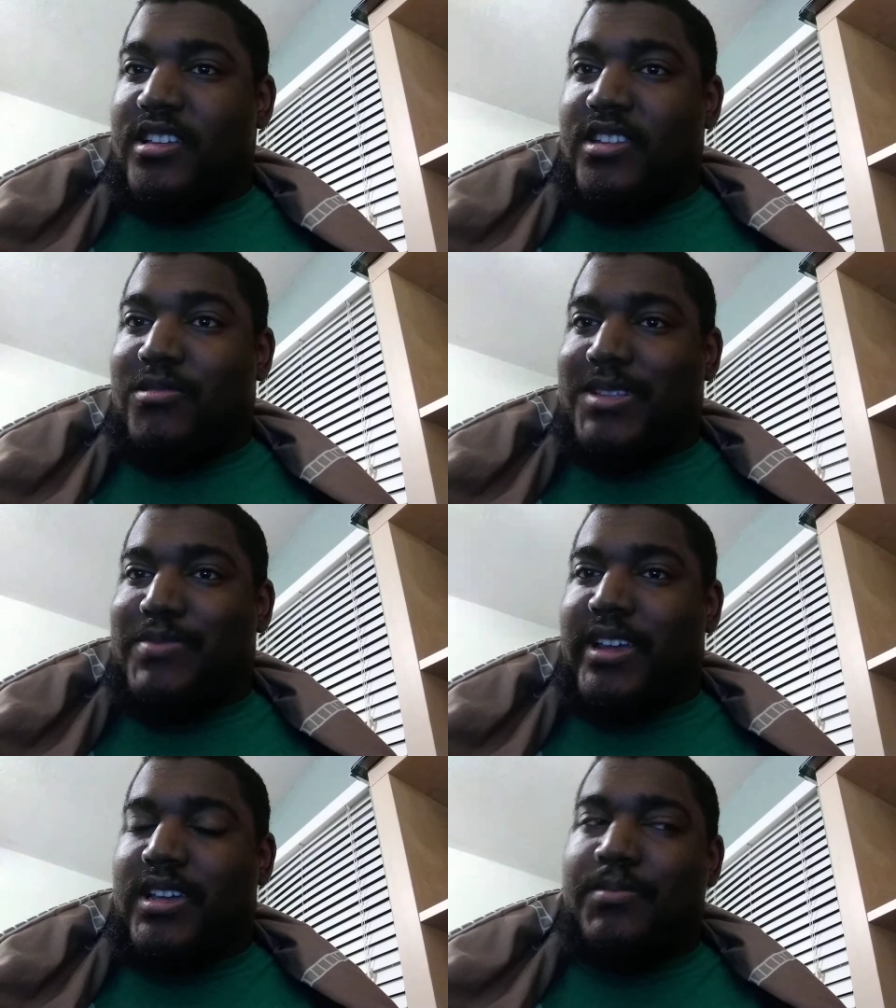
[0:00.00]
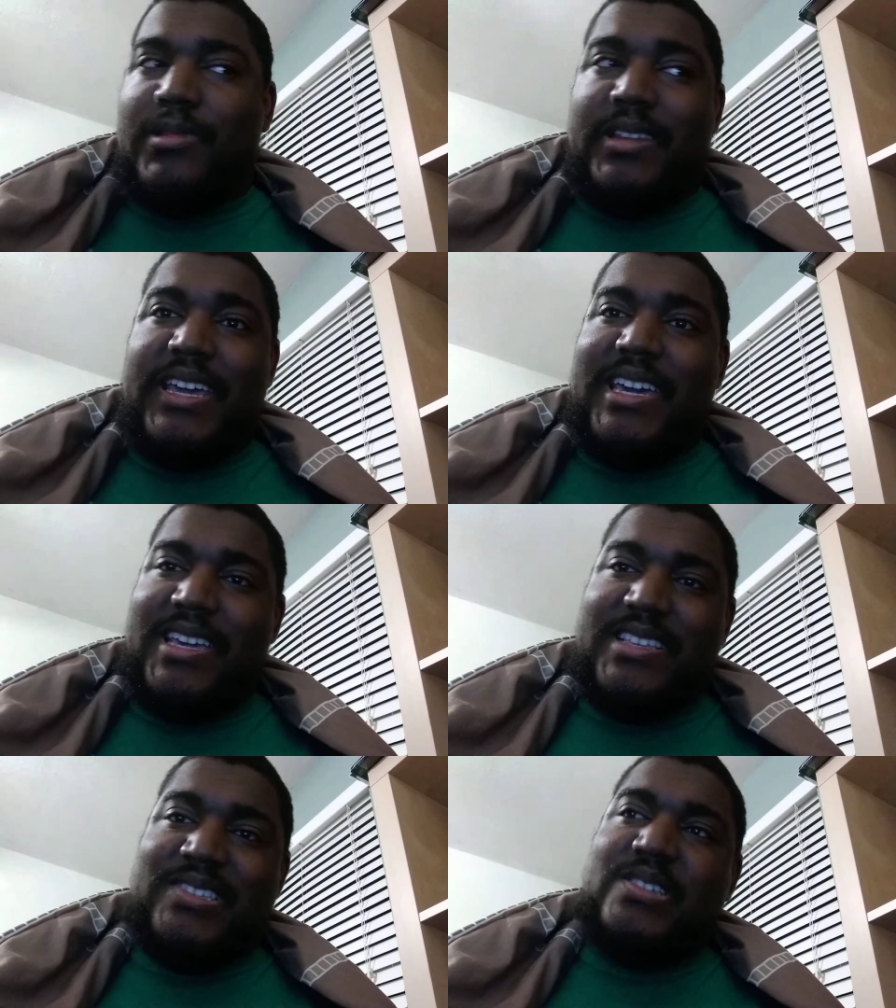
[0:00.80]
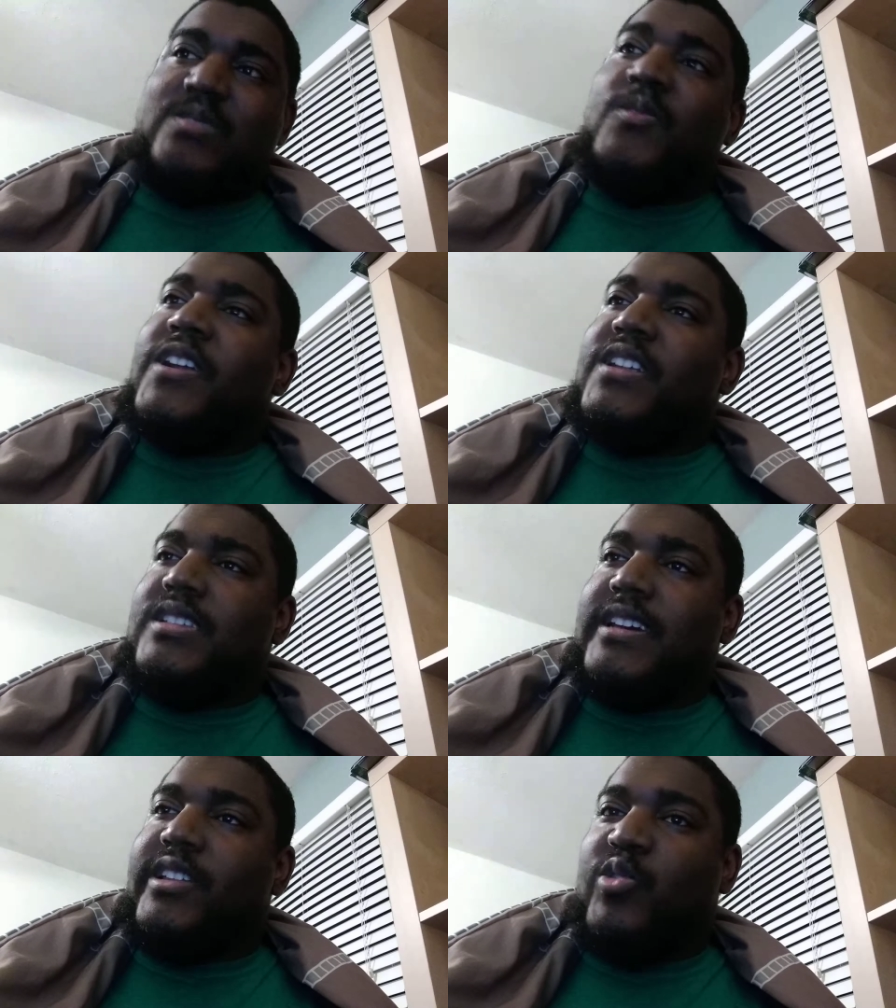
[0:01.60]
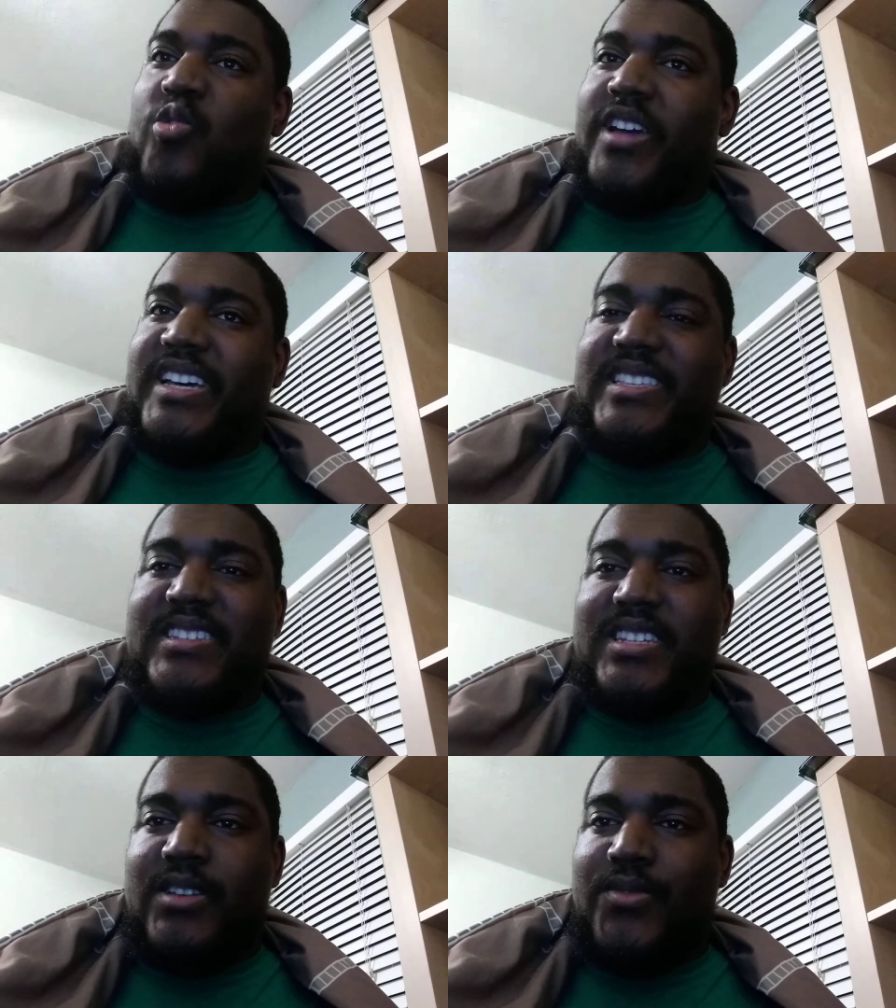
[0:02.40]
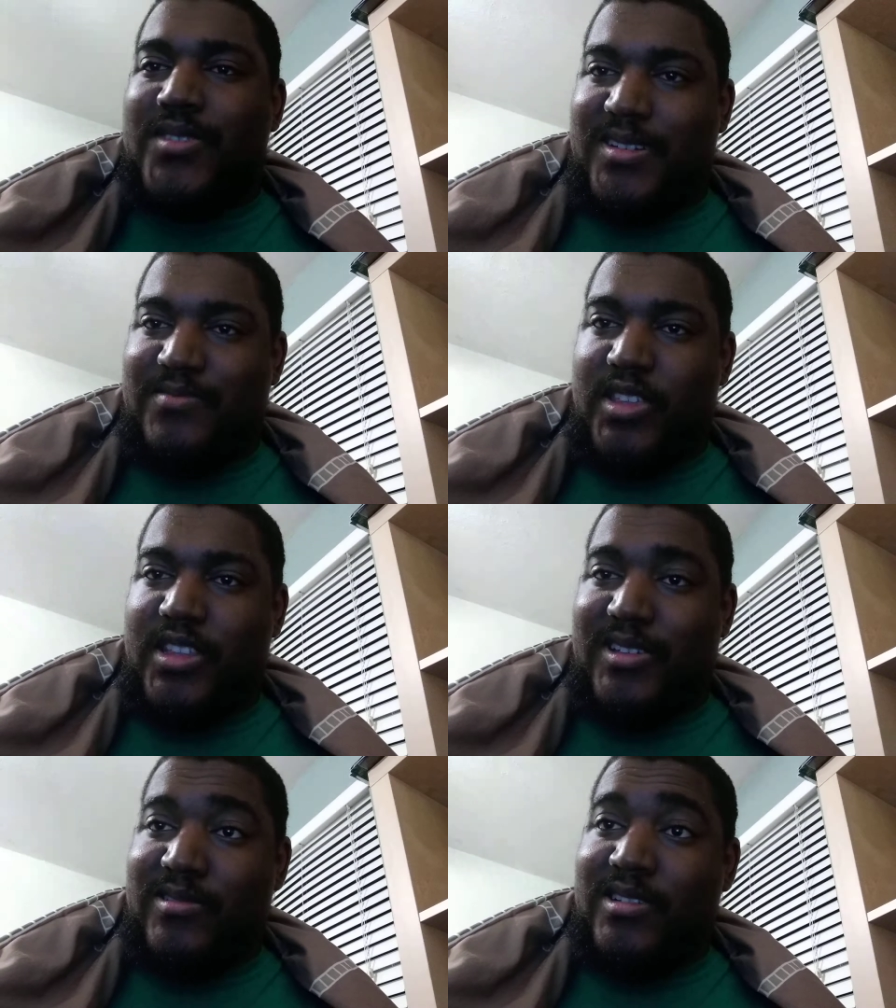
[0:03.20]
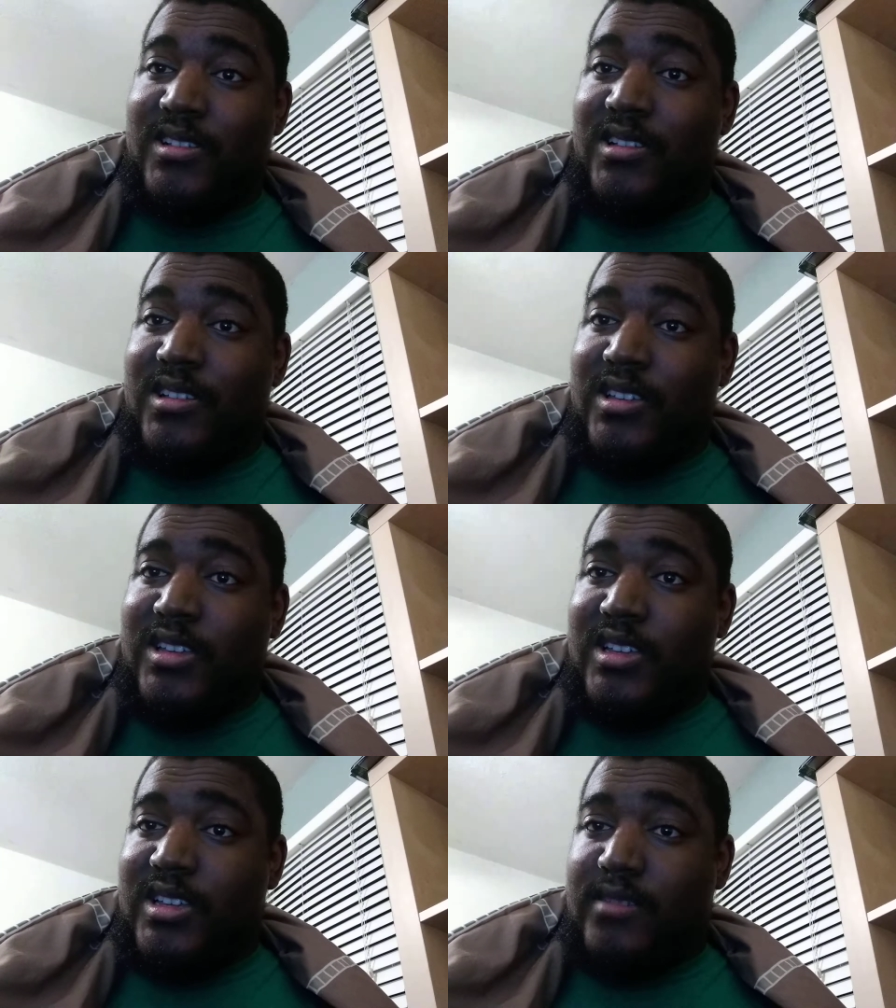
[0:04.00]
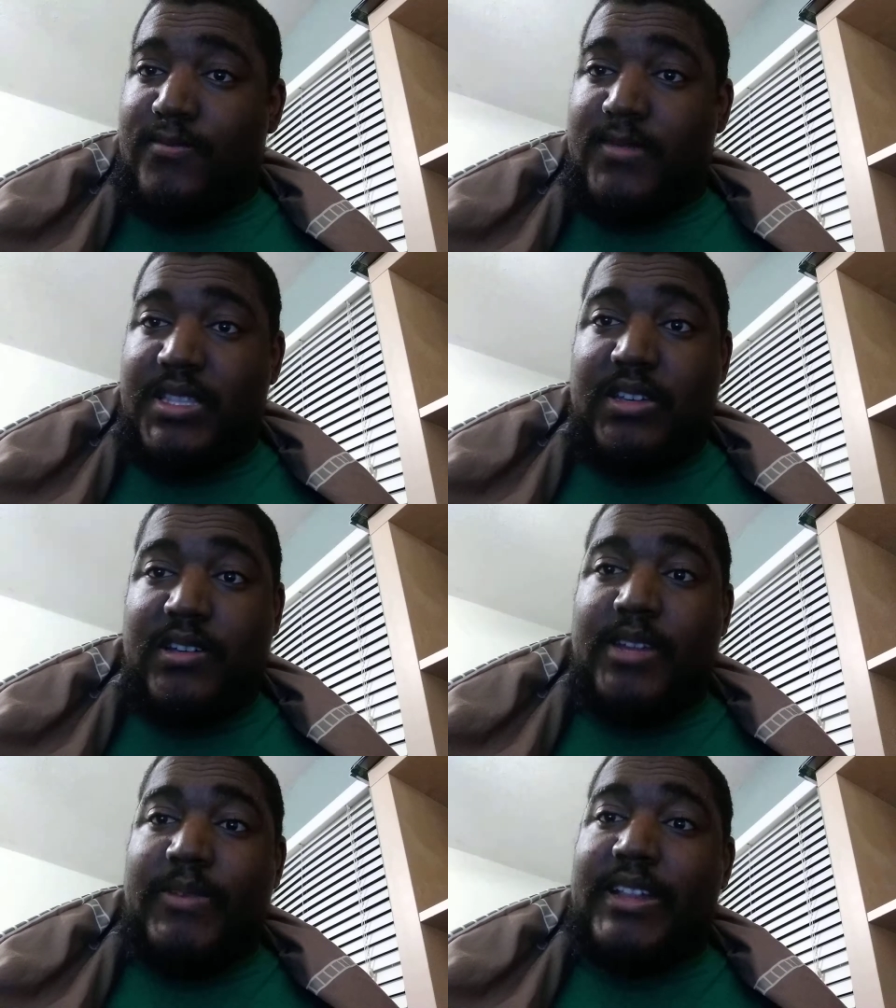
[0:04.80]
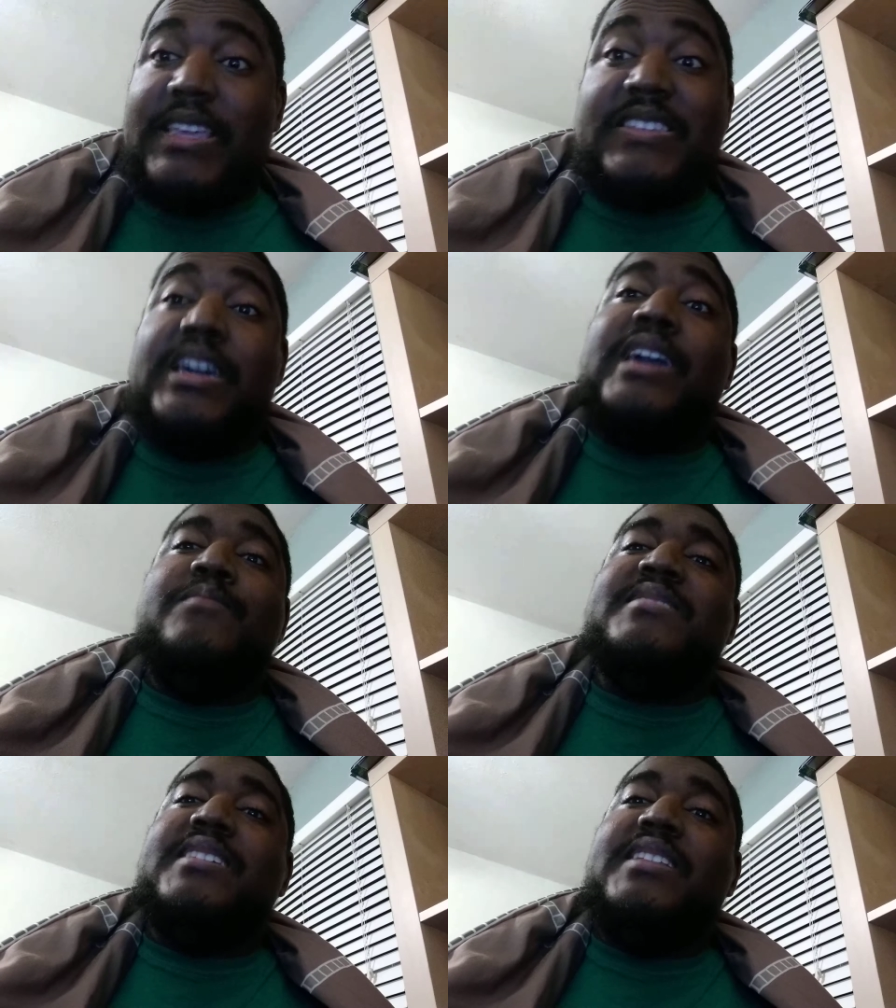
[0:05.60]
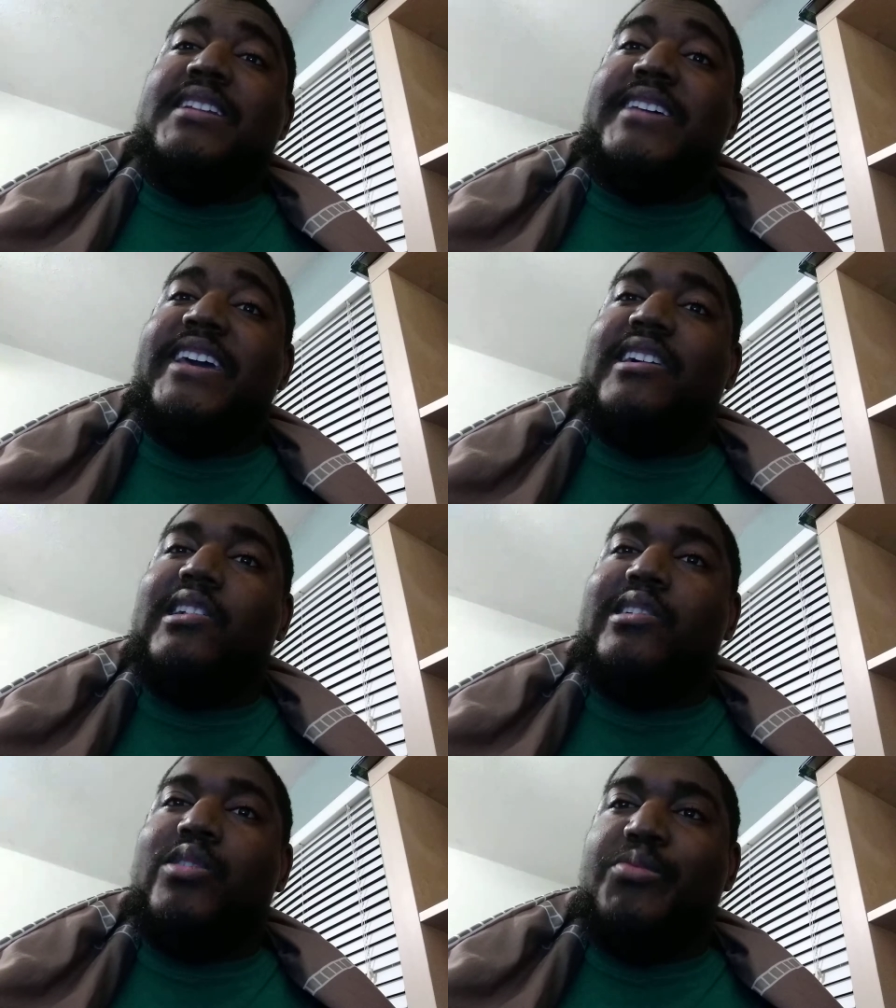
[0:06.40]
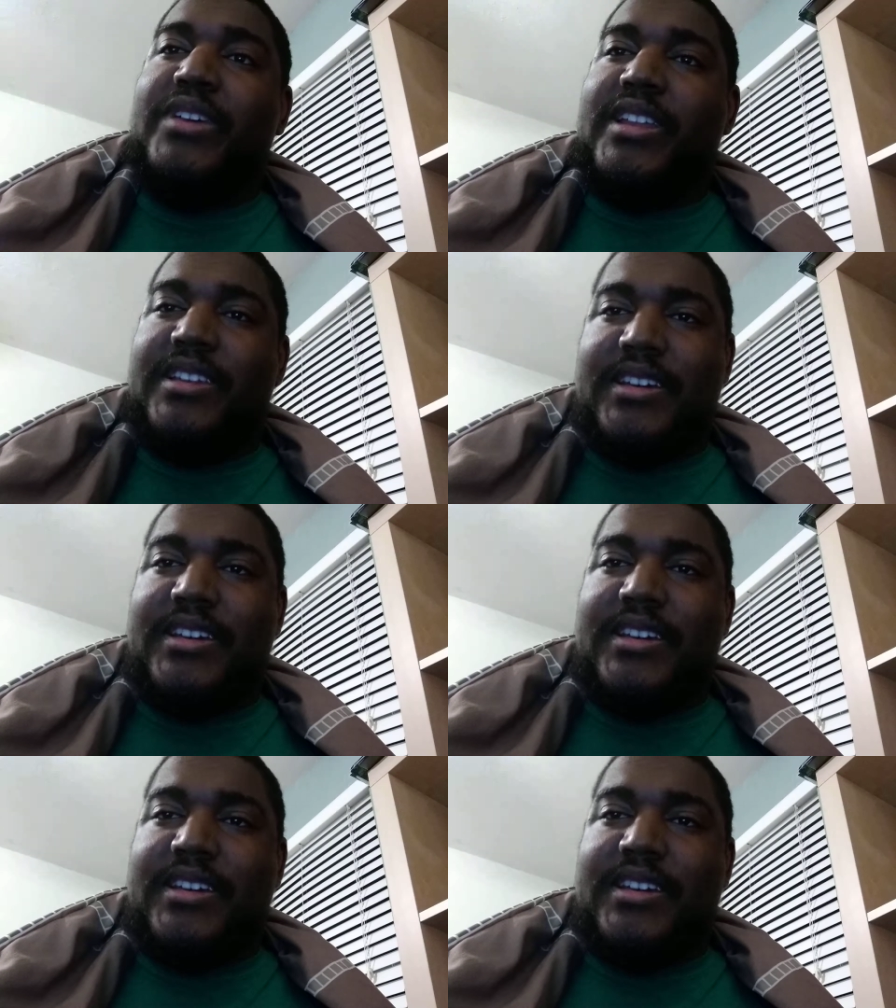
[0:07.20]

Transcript: You know, it's been a couple of days, just wanted to take a little rest from, you know, um, talking about these games in detail a little bit.